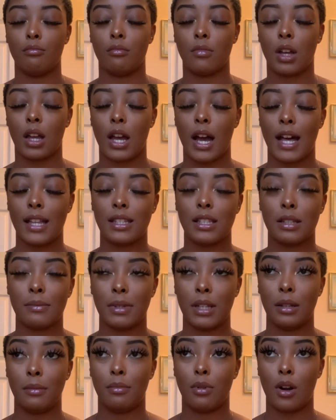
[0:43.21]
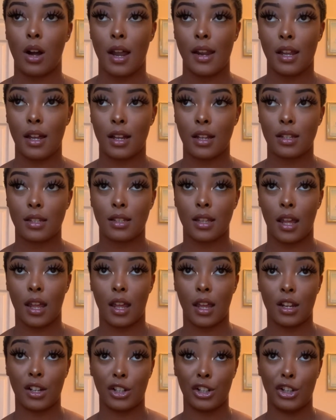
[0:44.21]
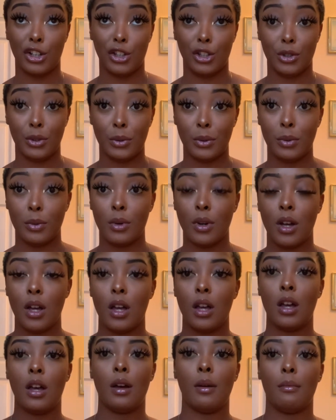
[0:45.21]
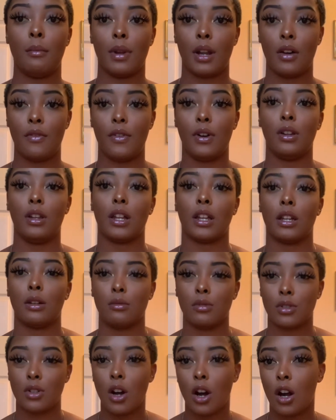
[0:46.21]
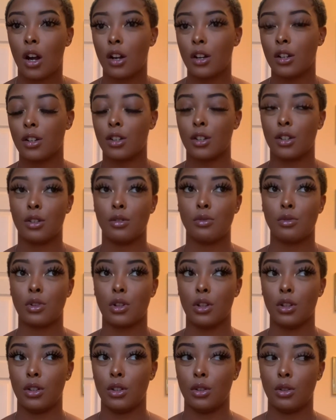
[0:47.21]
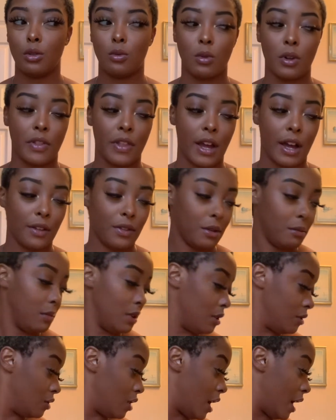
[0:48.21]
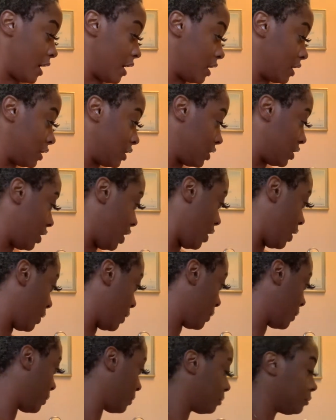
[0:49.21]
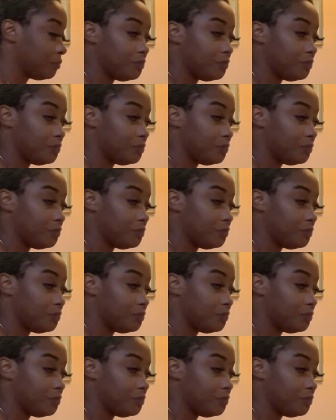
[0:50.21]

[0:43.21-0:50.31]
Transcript: Got2b products and glue, but I felt like it was harder to use glue without the blow dryer. So